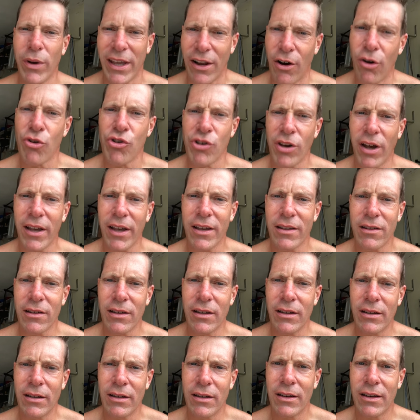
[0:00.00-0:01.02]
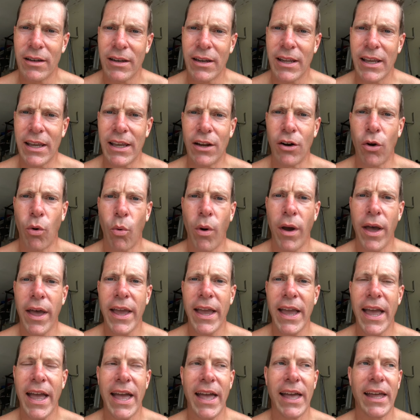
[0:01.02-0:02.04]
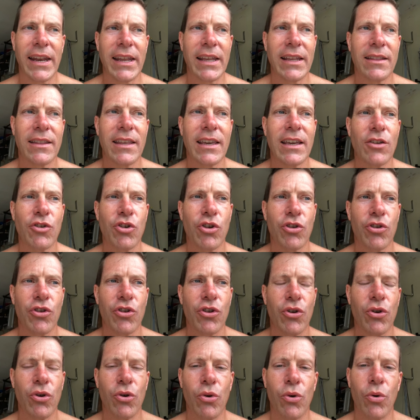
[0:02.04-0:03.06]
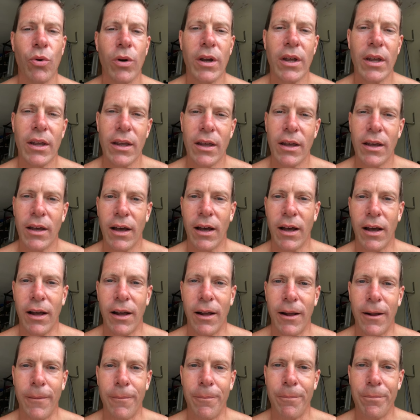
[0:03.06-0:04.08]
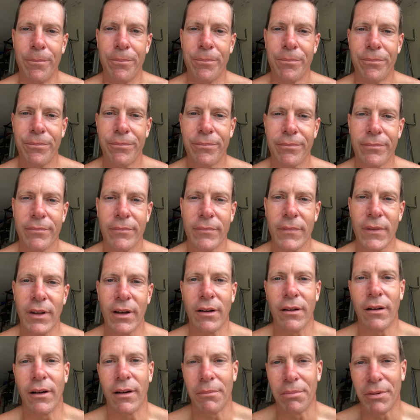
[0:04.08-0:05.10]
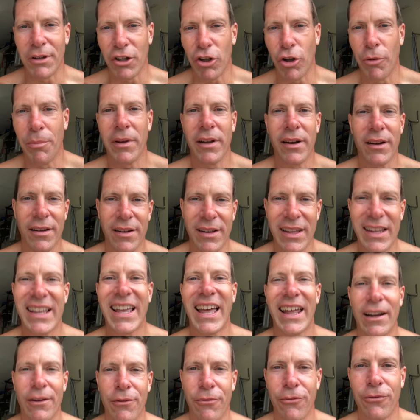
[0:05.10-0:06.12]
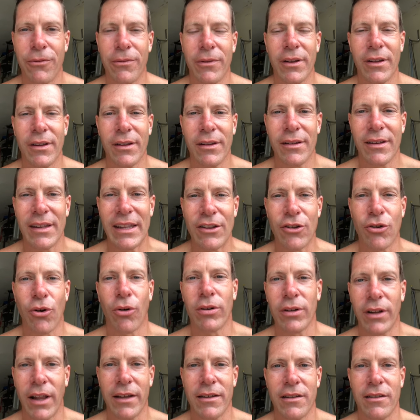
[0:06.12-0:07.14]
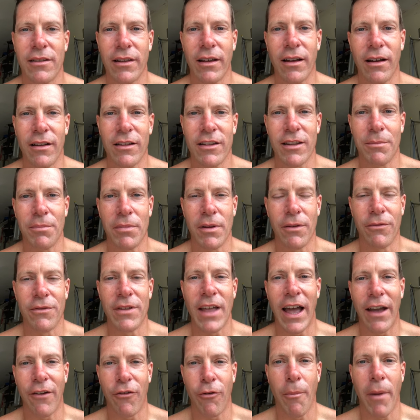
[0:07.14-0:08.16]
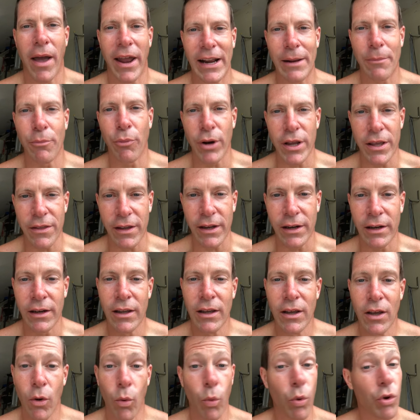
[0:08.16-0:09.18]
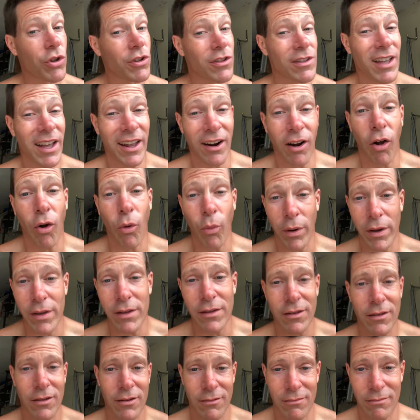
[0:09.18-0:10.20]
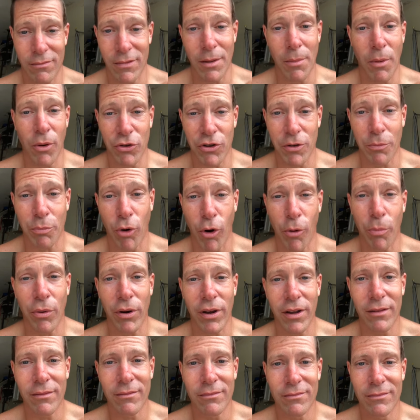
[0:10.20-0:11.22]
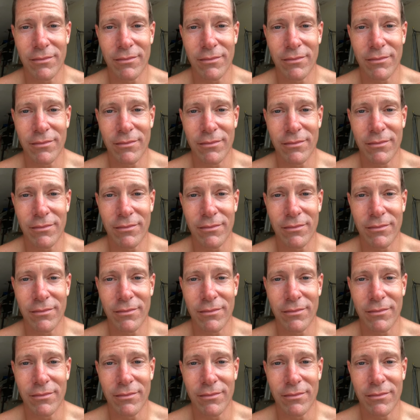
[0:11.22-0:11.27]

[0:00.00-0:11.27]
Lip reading: energizing in a way, and it teaches you a little bit, it kind of internalizes the concept of diaphragmatic breathing, which is not always the most appropriate